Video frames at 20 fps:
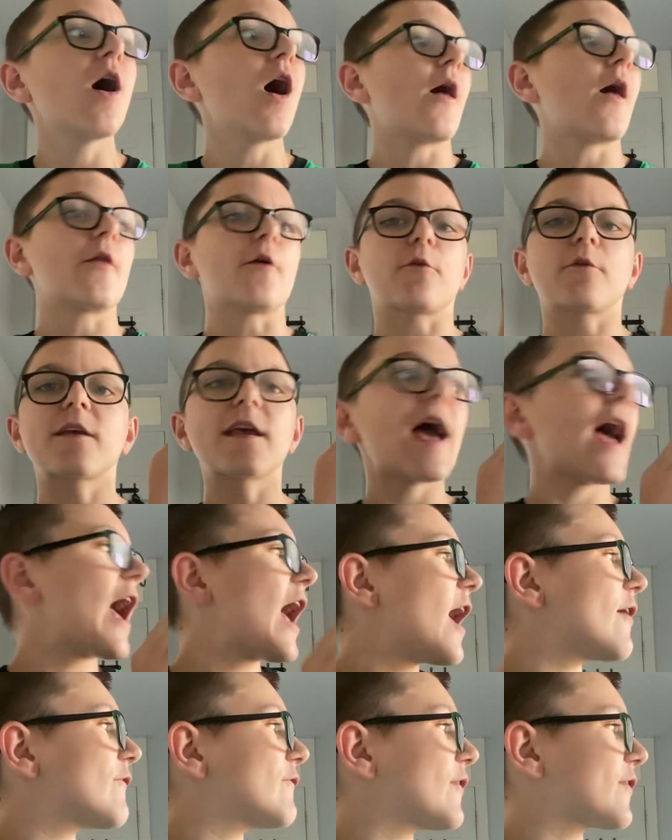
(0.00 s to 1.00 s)
I don't
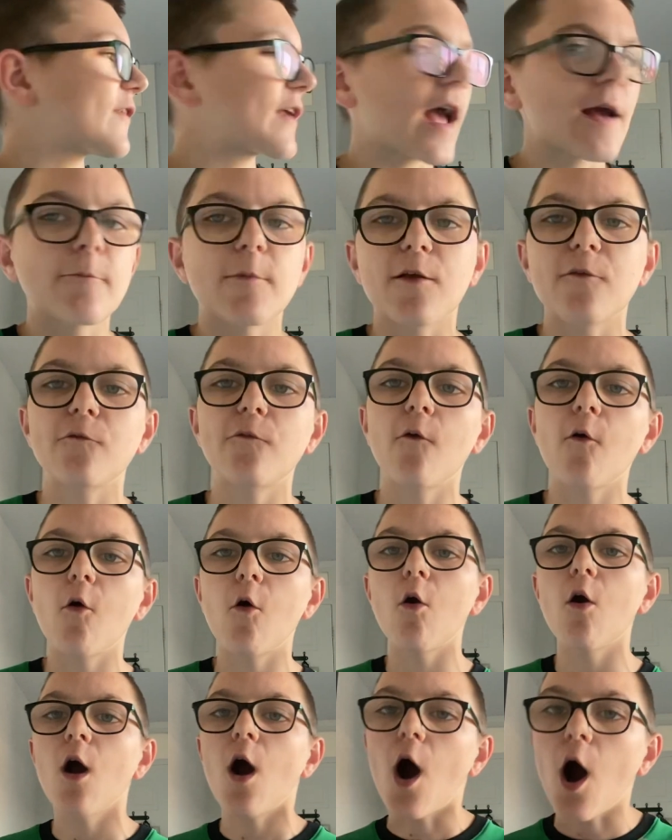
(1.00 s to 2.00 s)
care if it's game week
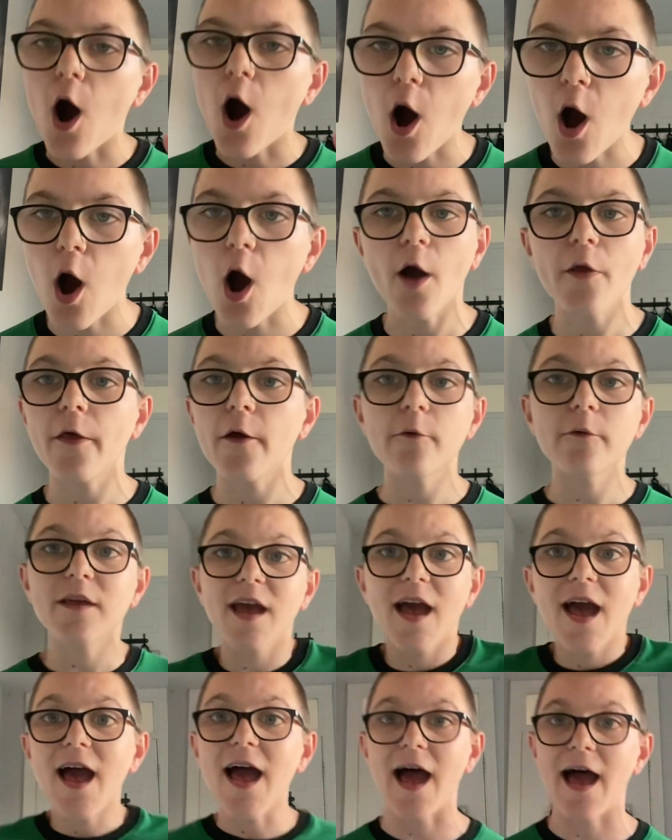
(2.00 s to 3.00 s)
4. I don't
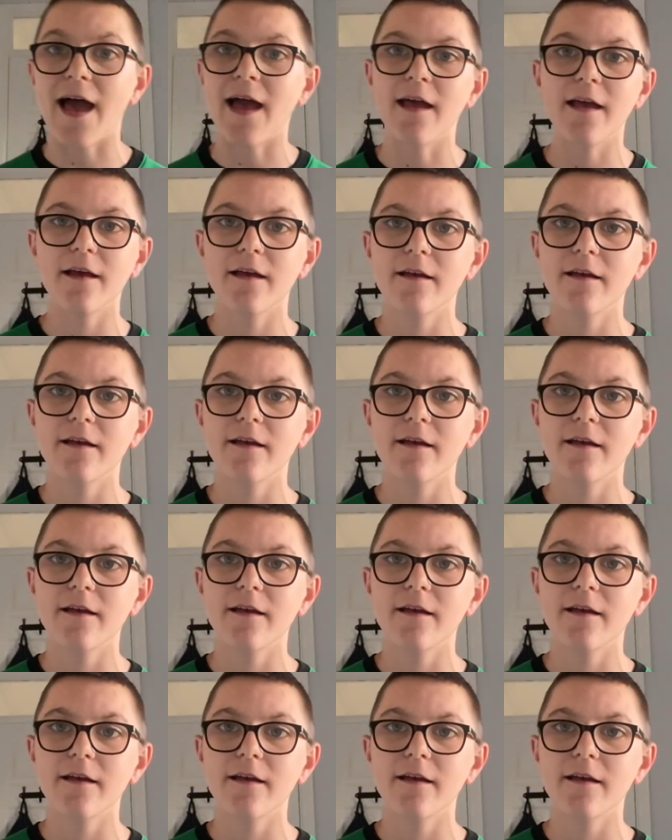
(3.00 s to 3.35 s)
care.